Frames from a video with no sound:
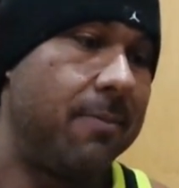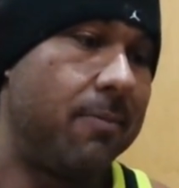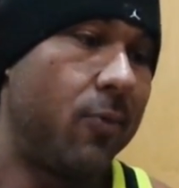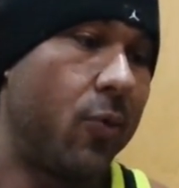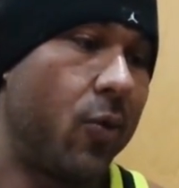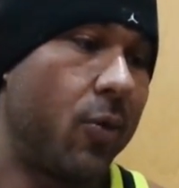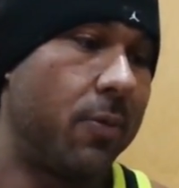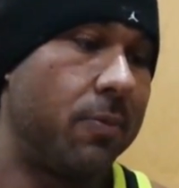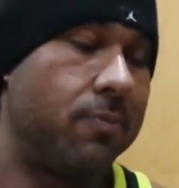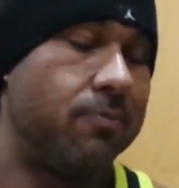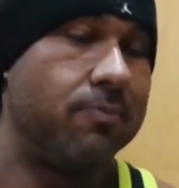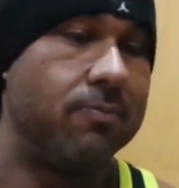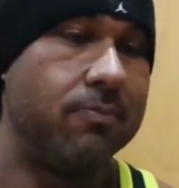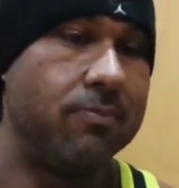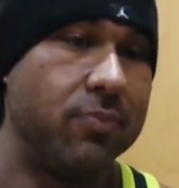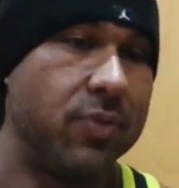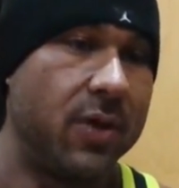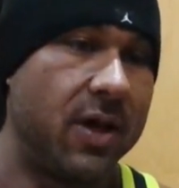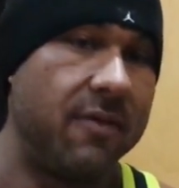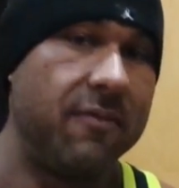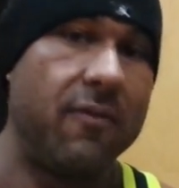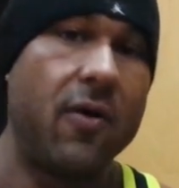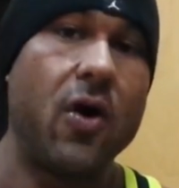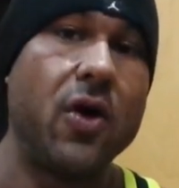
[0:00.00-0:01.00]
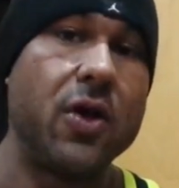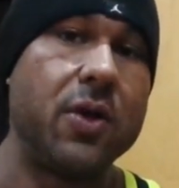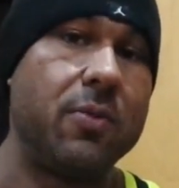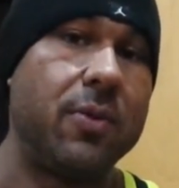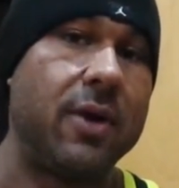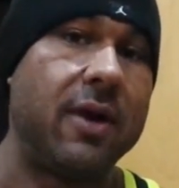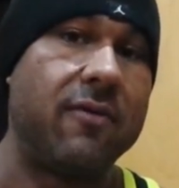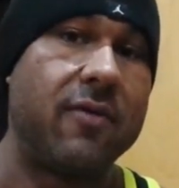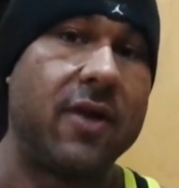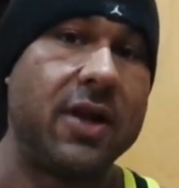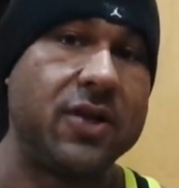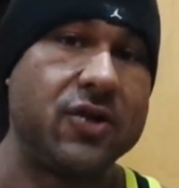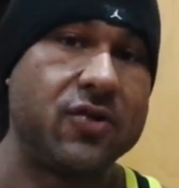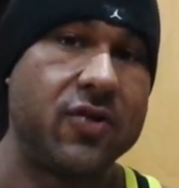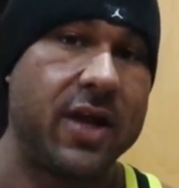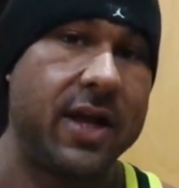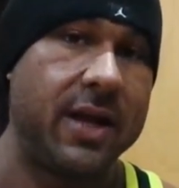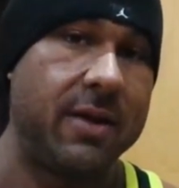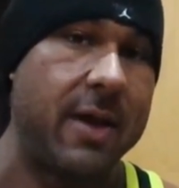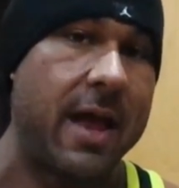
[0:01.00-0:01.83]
more blood volume whenever I train,